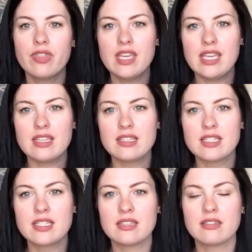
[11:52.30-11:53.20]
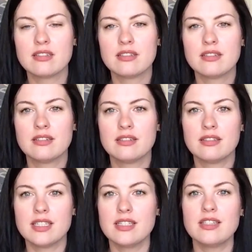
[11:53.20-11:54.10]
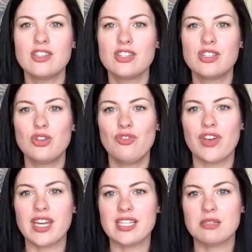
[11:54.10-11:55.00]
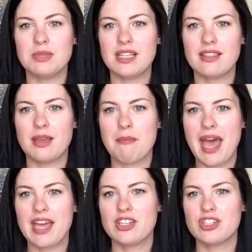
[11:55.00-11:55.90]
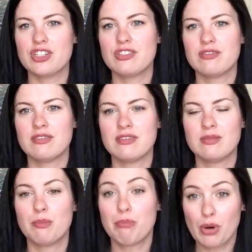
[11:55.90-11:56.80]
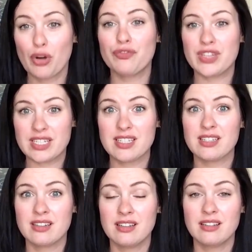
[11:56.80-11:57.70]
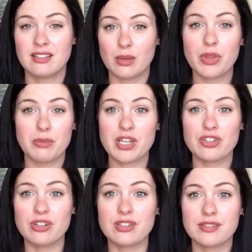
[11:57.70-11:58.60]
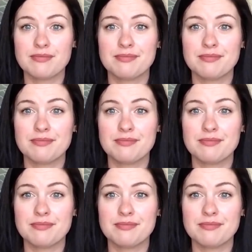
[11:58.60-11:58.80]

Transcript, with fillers: these. This is just too funny to me that they match perfectly with my shirt.